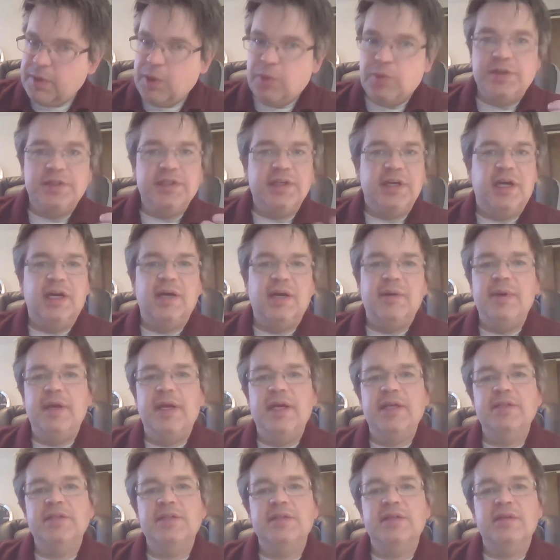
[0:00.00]
where Tom
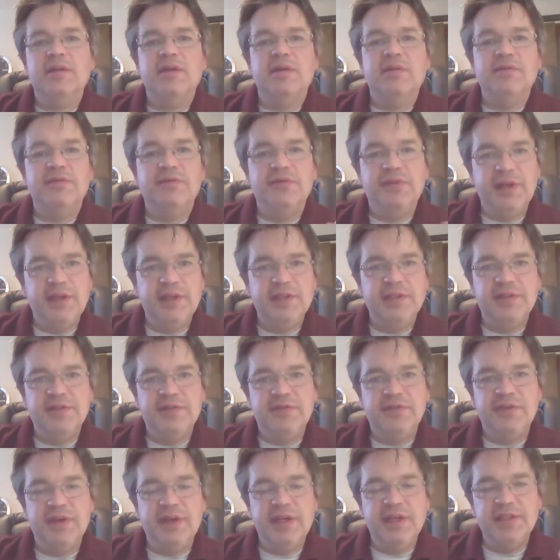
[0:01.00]
has to come face
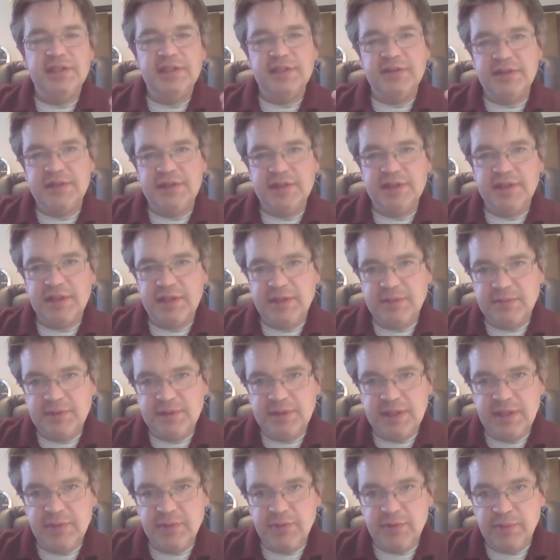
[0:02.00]
to face in the same
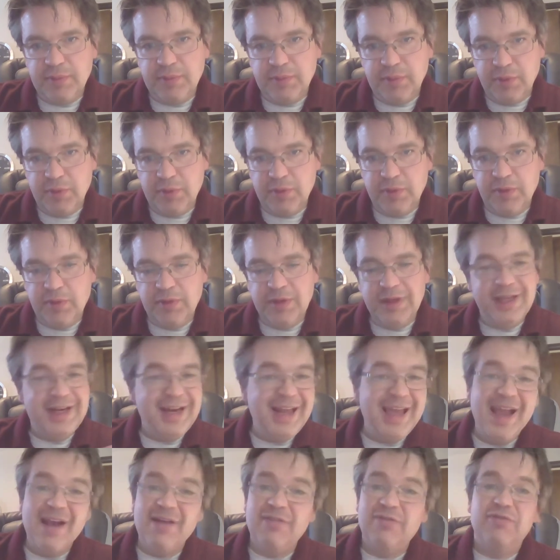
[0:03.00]
scene with Myrtle
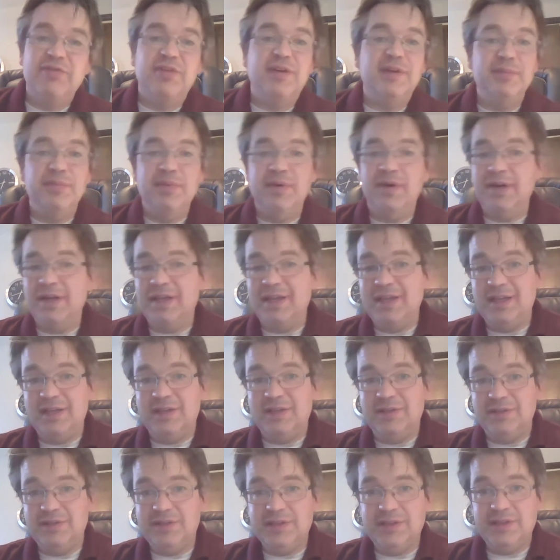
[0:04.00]
and everybody
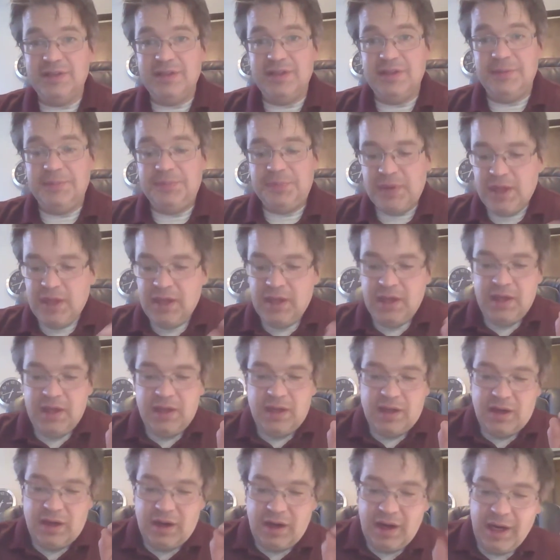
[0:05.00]
else.
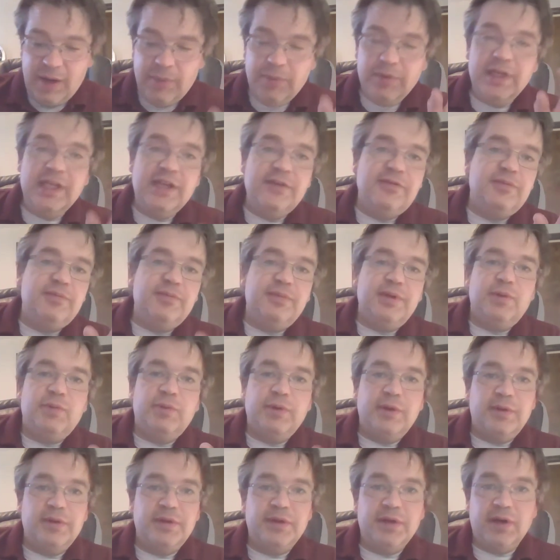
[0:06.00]
I would even be
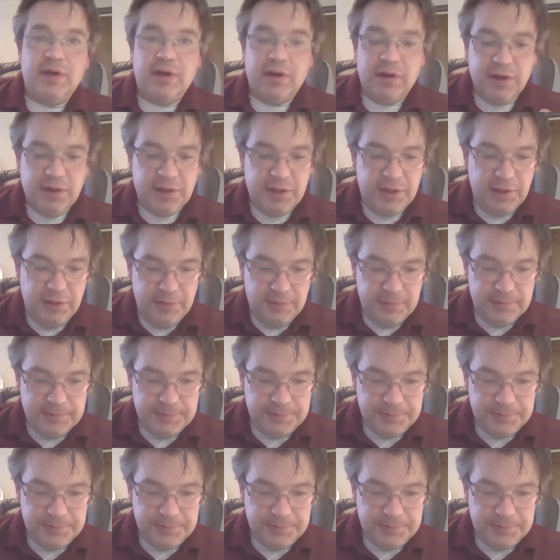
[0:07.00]
willing to argue